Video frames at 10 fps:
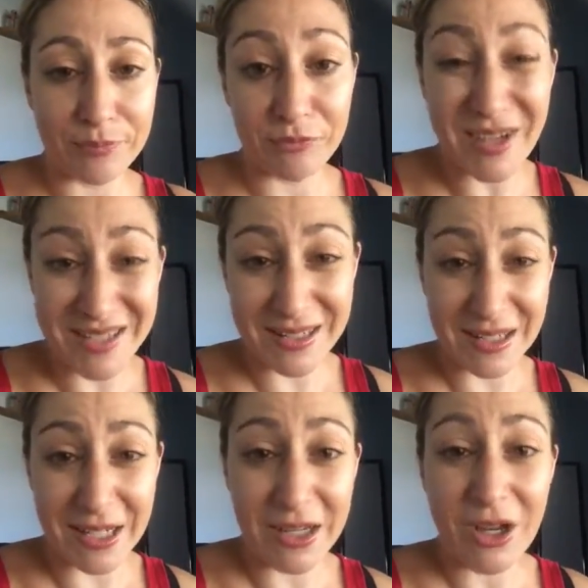
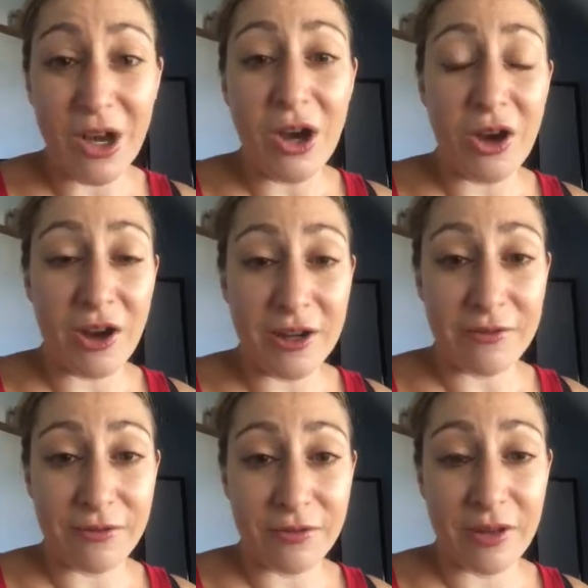recently,
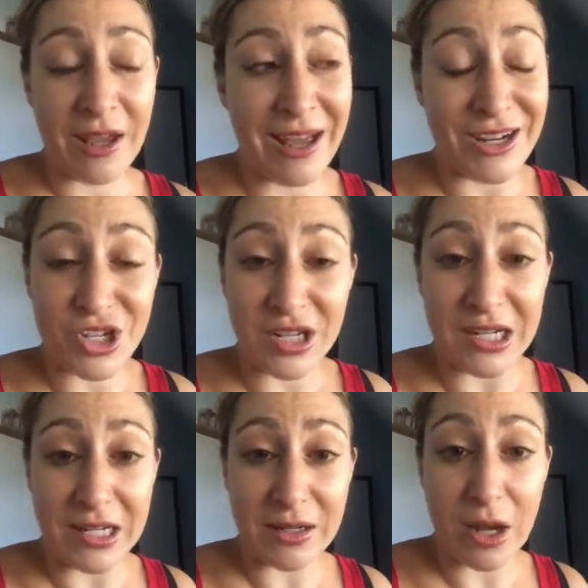I've
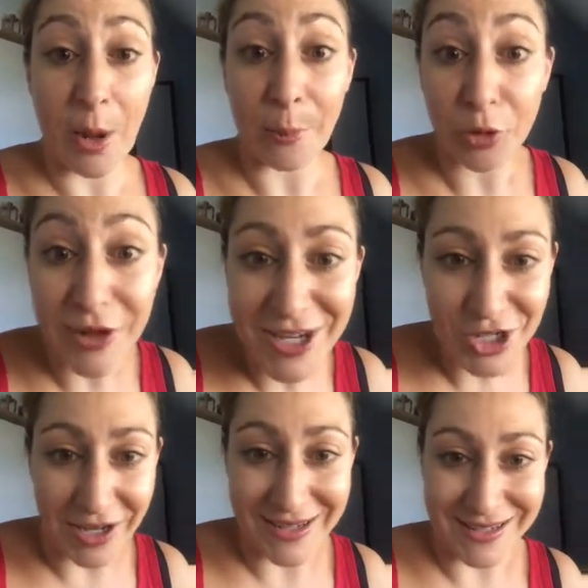actually
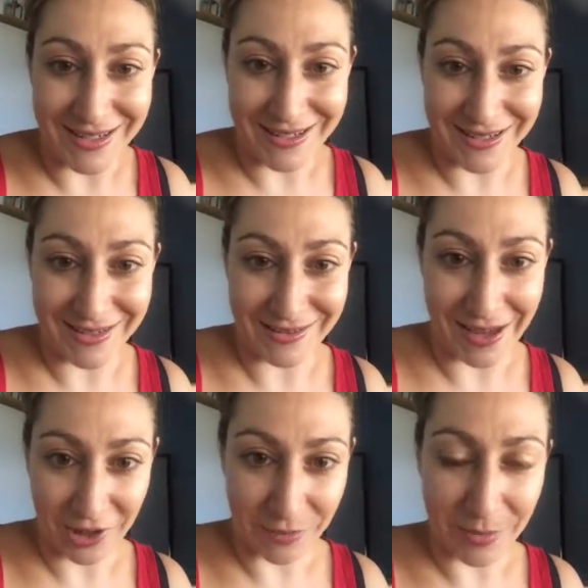appreciated
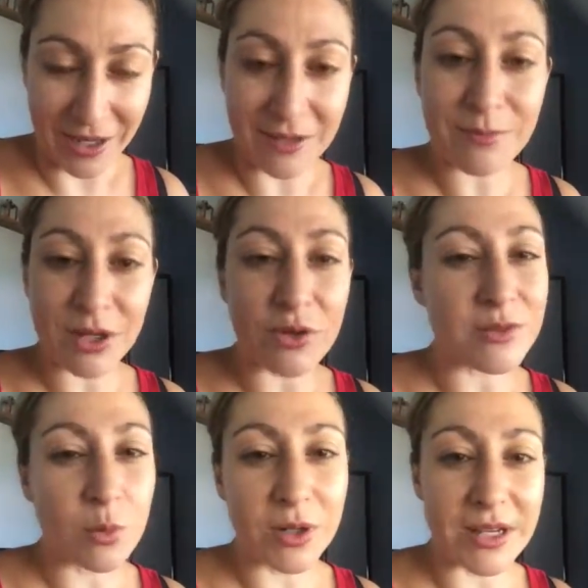that complaint, because
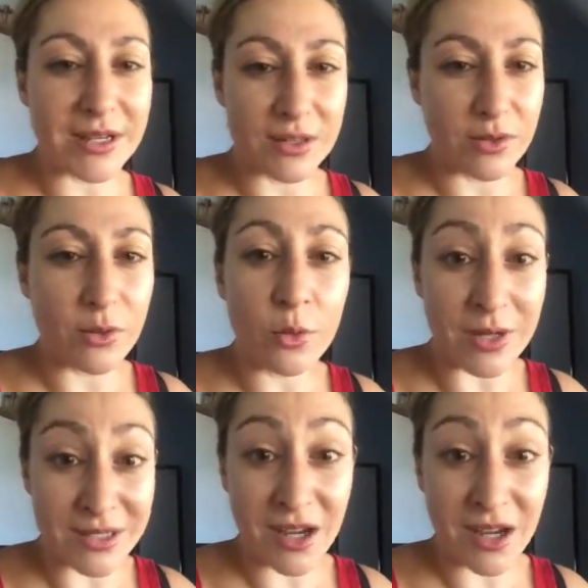all it's